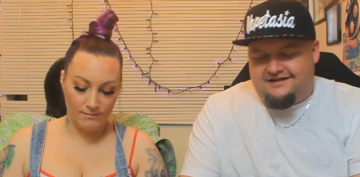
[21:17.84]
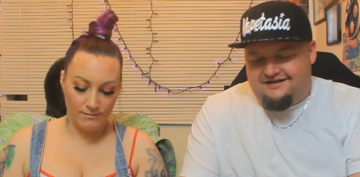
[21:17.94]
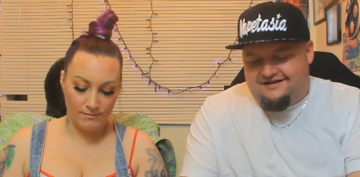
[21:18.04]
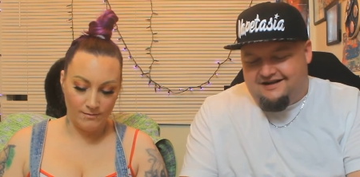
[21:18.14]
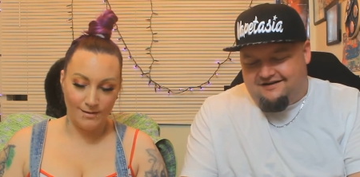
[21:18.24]

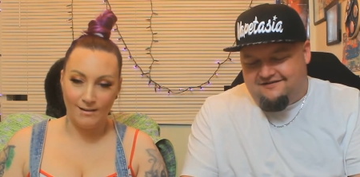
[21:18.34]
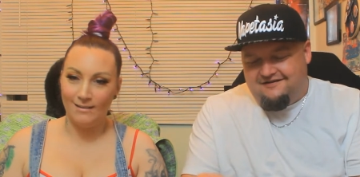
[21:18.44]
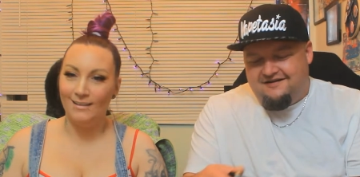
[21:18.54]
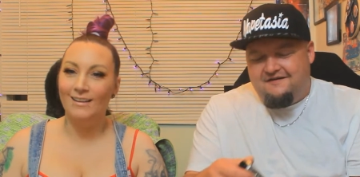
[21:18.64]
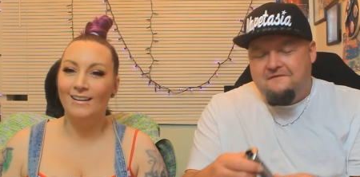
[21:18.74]
Speaker 1: it now.
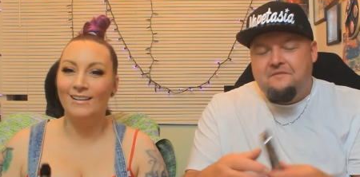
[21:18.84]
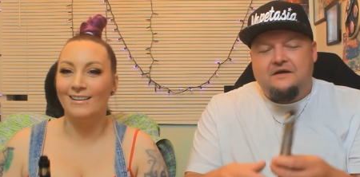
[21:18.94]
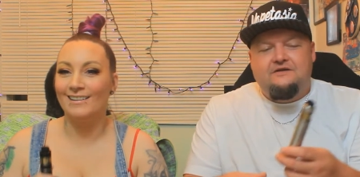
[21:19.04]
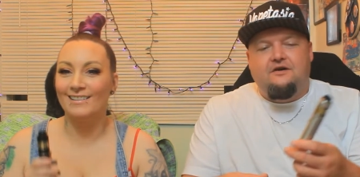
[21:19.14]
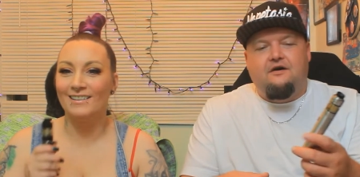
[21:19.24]
Yeah.
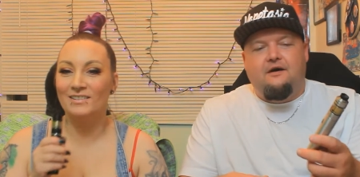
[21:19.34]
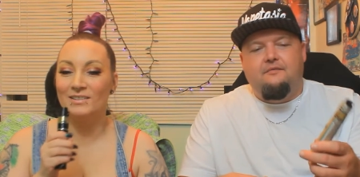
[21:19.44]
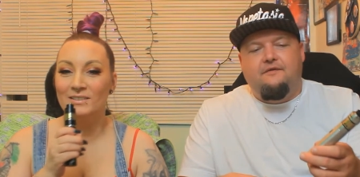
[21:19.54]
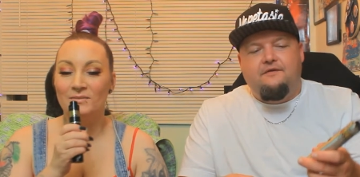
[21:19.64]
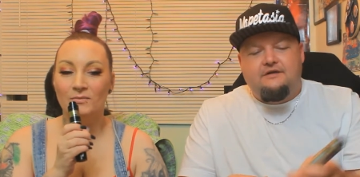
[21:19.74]
So um,
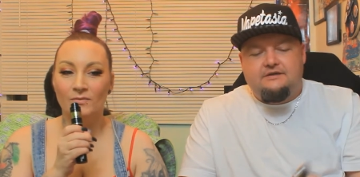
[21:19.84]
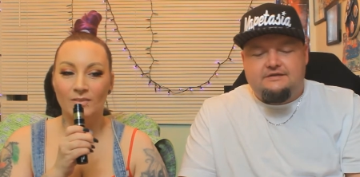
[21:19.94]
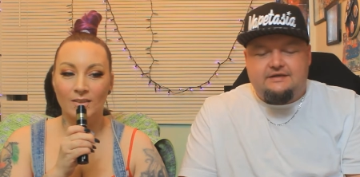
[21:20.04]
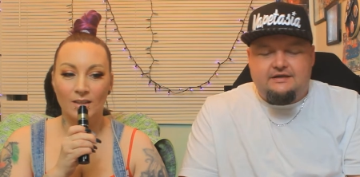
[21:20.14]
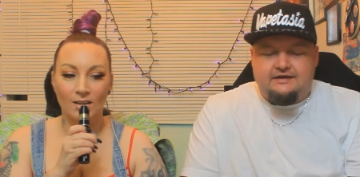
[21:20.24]
if you just
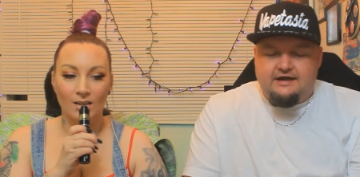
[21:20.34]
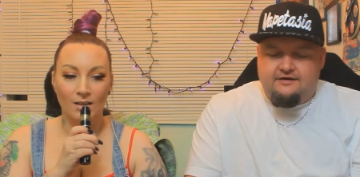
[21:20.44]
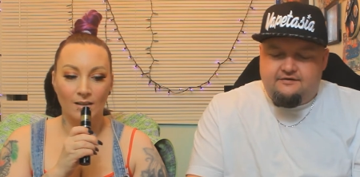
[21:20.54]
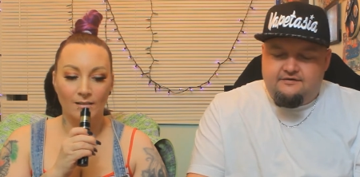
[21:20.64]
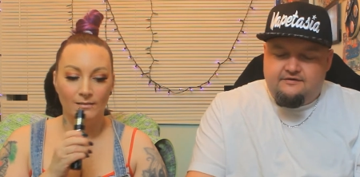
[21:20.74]
sit it
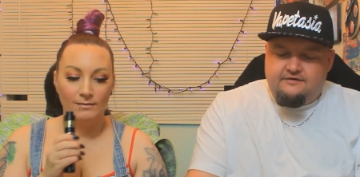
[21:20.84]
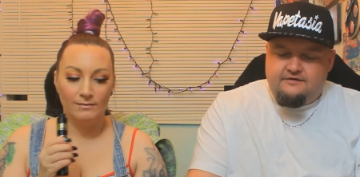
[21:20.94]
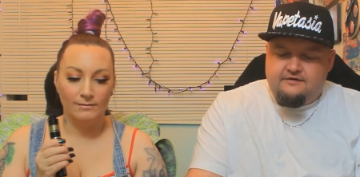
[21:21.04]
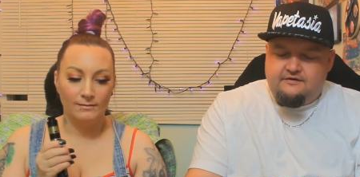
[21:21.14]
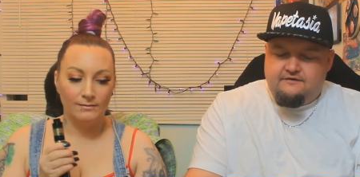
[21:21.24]
down,
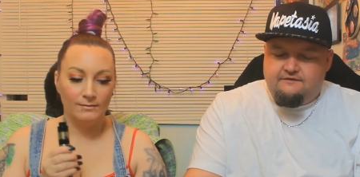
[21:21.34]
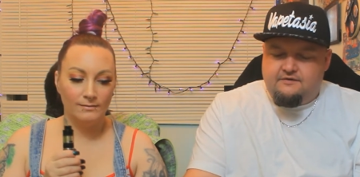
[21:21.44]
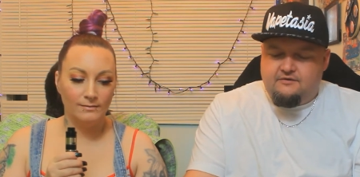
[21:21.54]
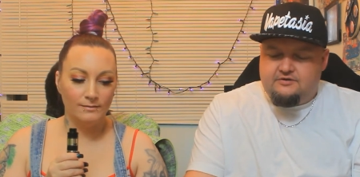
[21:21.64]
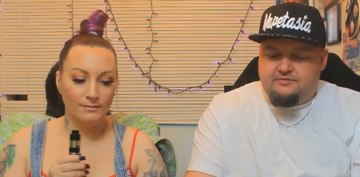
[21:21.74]
for the
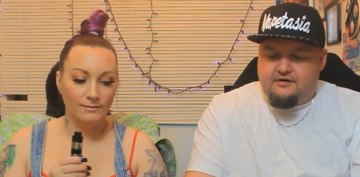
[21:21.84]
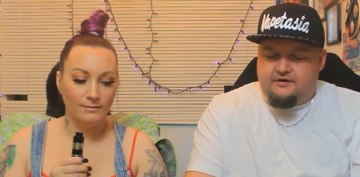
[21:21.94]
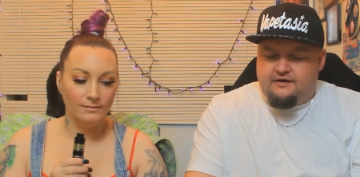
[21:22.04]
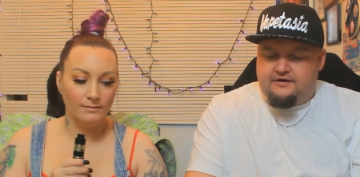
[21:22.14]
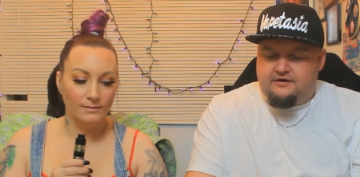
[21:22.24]
most part,
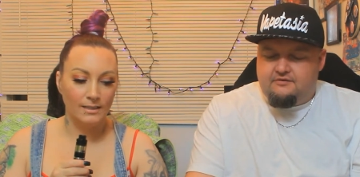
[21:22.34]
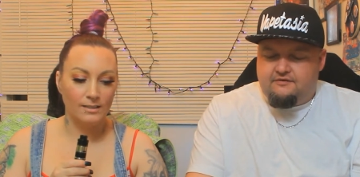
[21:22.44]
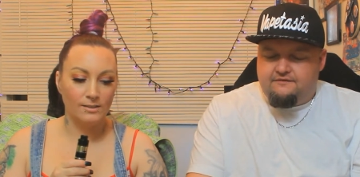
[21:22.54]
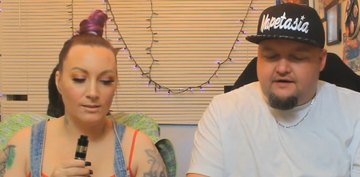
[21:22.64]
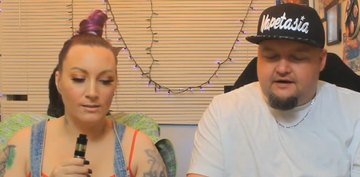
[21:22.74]
I think you're going to
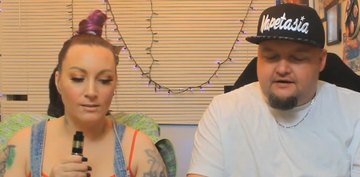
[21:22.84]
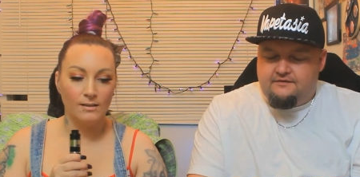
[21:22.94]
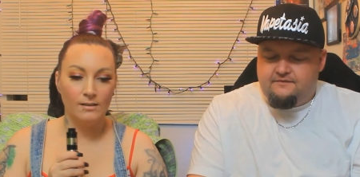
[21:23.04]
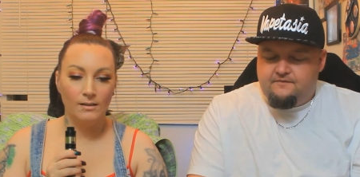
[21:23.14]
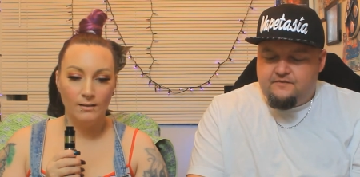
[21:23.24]
be fine.
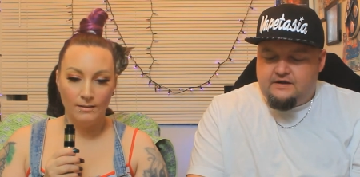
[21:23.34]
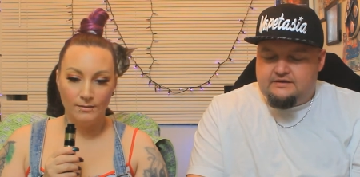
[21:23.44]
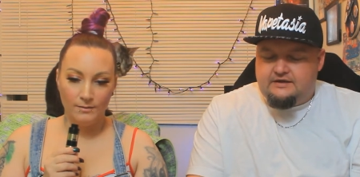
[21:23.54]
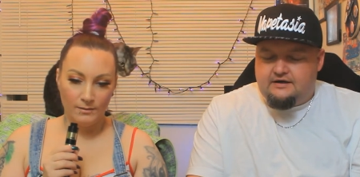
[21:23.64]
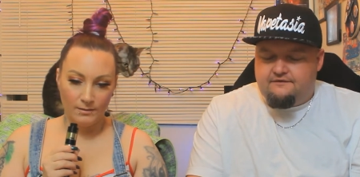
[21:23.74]

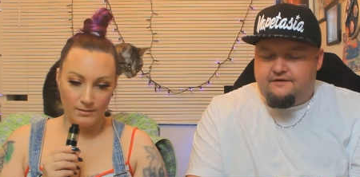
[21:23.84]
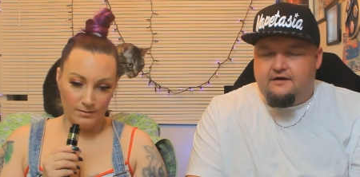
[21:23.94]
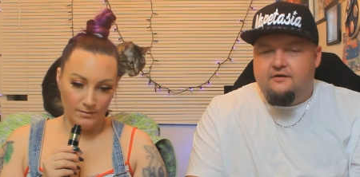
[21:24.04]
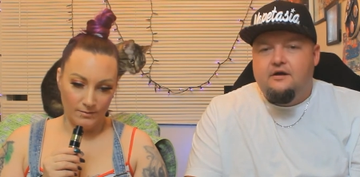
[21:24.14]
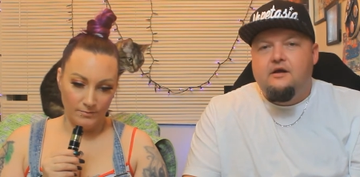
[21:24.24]
It's not going to
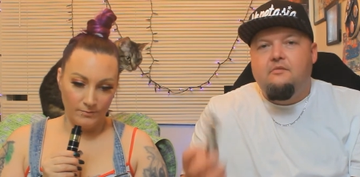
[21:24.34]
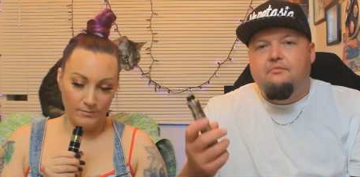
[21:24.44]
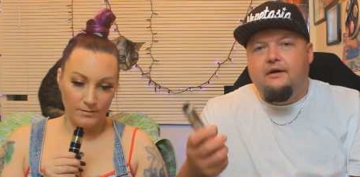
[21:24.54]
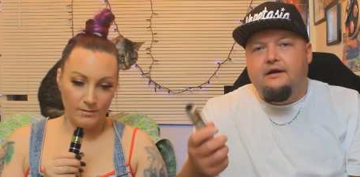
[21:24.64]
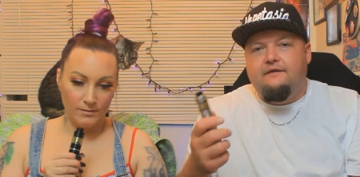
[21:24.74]
fire.
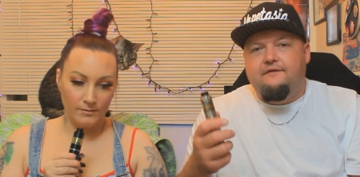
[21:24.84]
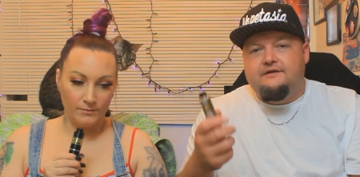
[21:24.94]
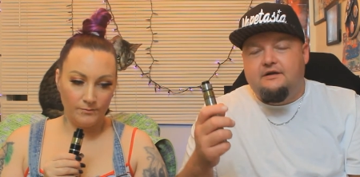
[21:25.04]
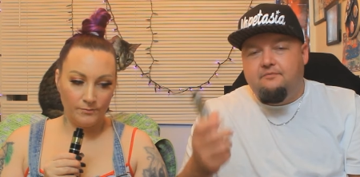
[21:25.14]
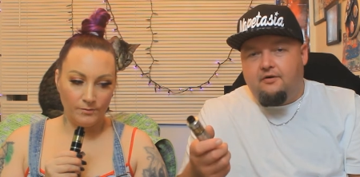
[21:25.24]
But if it's
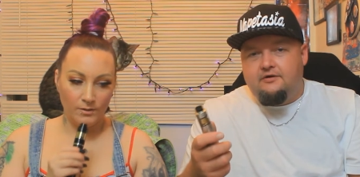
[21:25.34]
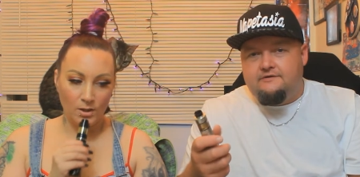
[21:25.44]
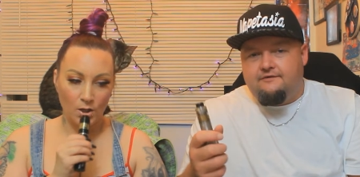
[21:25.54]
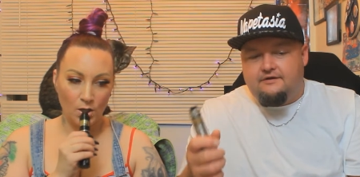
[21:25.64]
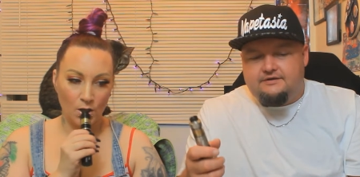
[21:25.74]
in a purse,
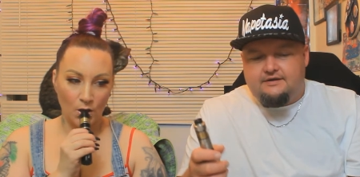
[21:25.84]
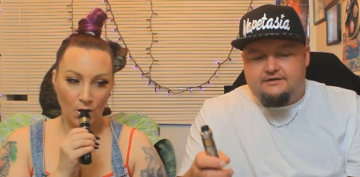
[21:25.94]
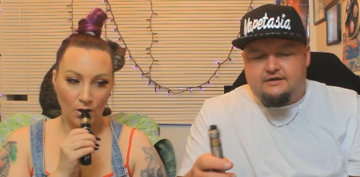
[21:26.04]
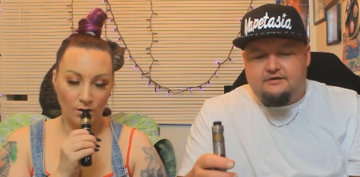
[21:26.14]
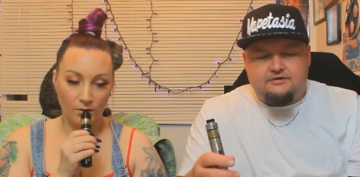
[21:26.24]
for
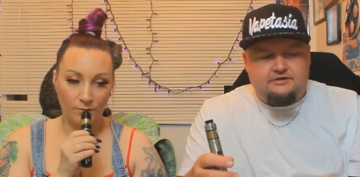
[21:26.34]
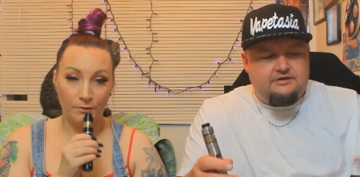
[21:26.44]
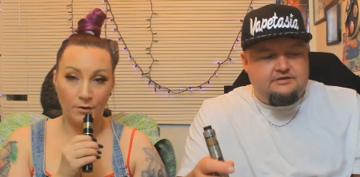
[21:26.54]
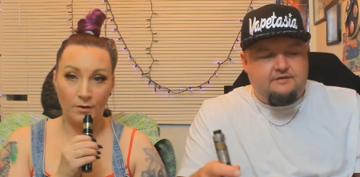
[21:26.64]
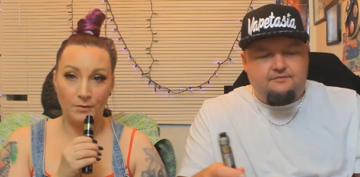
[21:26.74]
instance, and there's
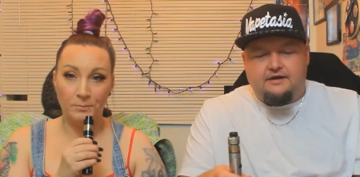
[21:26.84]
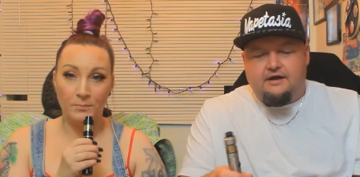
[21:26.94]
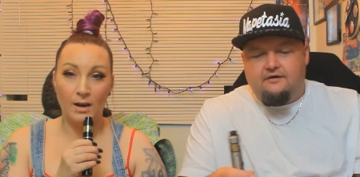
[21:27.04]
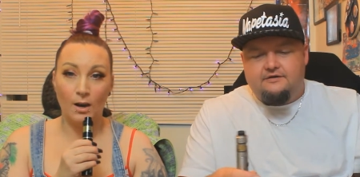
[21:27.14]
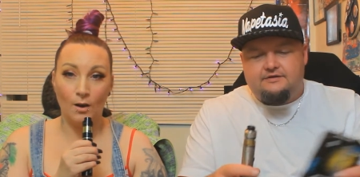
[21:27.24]
just something
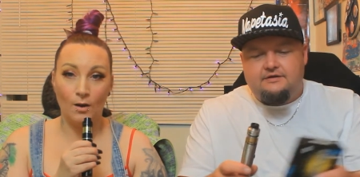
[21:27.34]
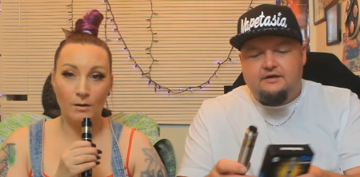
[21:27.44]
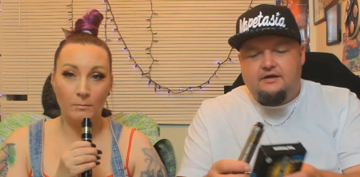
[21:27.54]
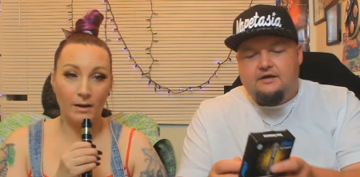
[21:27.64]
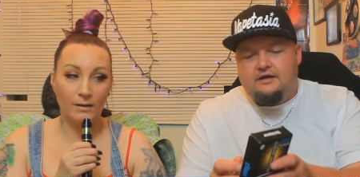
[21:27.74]
else
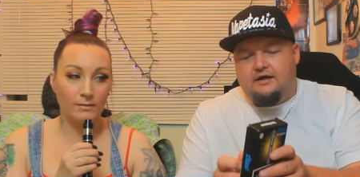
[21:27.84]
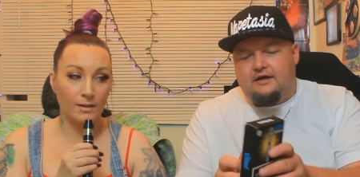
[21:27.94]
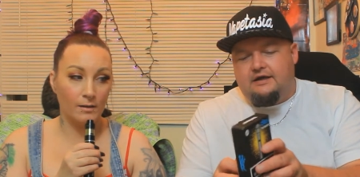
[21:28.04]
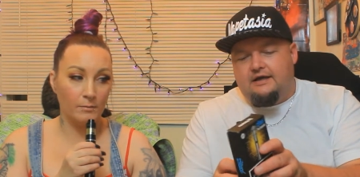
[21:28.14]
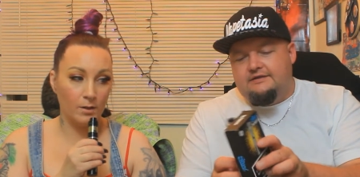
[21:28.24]

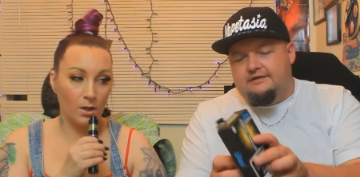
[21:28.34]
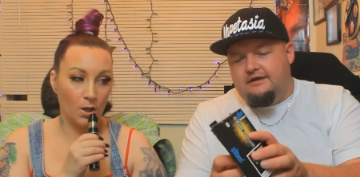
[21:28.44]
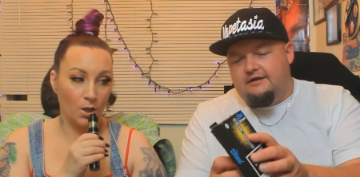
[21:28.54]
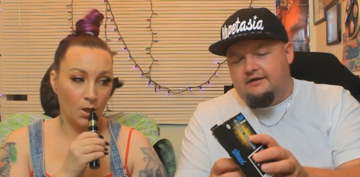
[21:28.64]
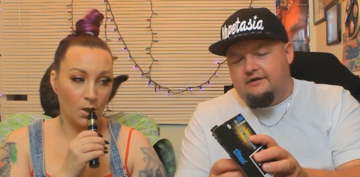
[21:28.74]
against
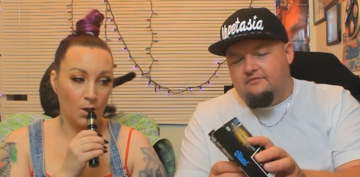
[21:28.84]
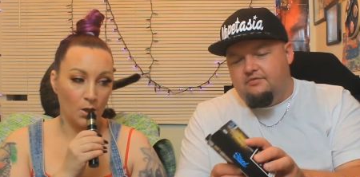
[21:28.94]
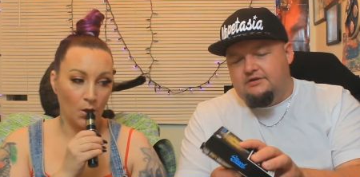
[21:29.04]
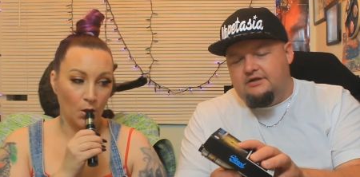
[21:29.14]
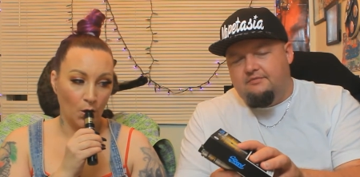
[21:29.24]
it,
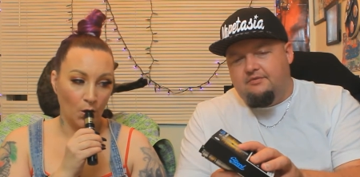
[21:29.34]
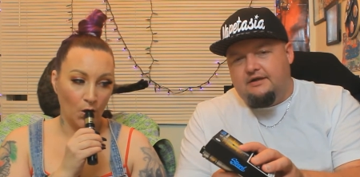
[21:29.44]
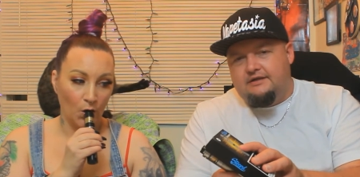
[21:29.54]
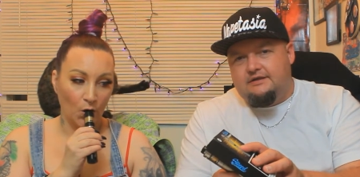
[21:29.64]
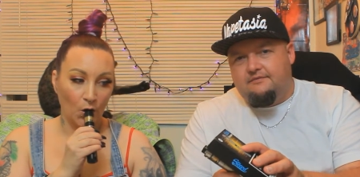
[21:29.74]
pushing up
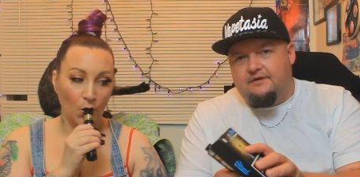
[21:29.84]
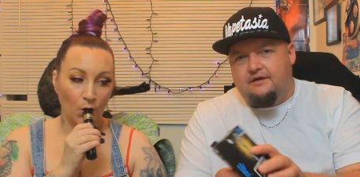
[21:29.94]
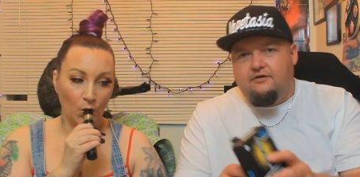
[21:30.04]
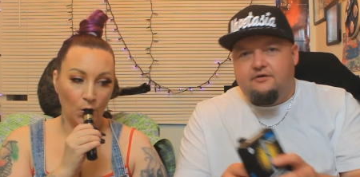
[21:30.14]
against something, mm-hmm. or